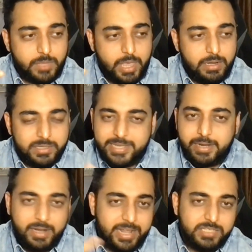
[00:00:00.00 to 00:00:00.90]
in a
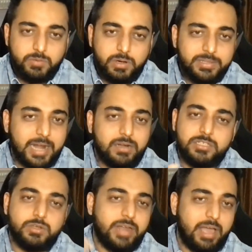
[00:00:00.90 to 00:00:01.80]
centralized world, that
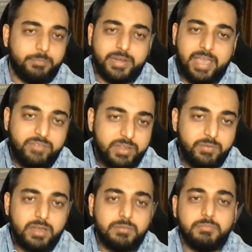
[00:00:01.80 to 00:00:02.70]
does not happen.
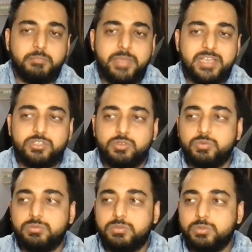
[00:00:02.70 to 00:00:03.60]
Everyone makes
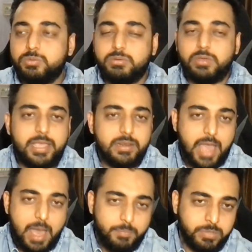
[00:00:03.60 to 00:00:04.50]
you do
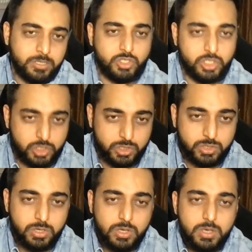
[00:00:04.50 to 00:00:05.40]
in-app purchases,
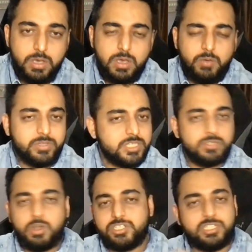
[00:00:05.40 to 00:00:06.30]
which is
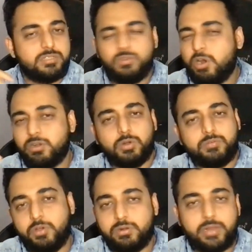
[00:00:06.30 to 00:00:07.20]
not just not good
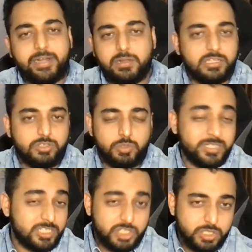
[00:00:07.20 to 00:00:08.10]
for end
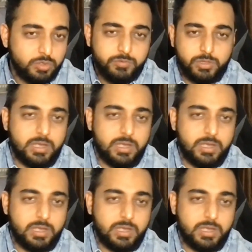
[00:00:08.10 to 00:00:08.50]
consumers. It's just good for the